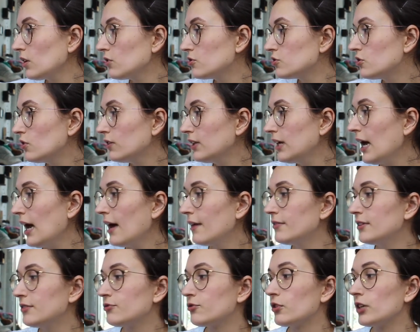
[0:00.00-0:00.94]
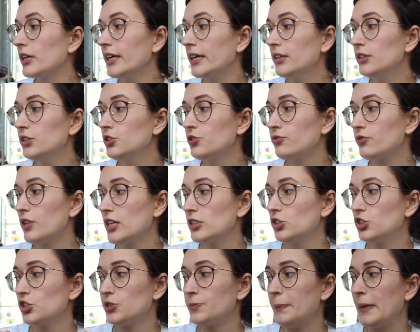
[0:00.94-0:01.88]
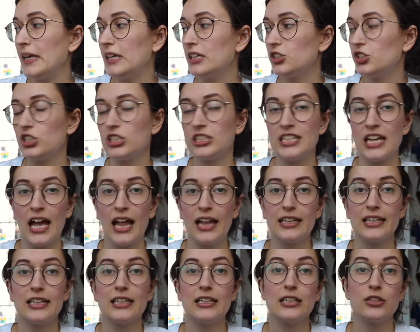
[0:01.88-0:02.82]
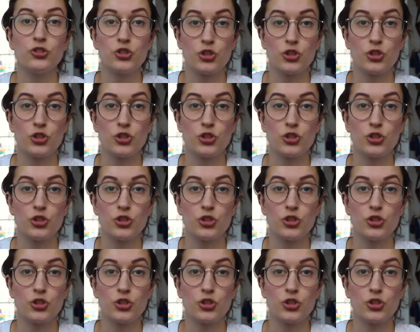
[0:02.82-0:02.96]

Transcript: So they have it for English, French, Spanish, Italian, and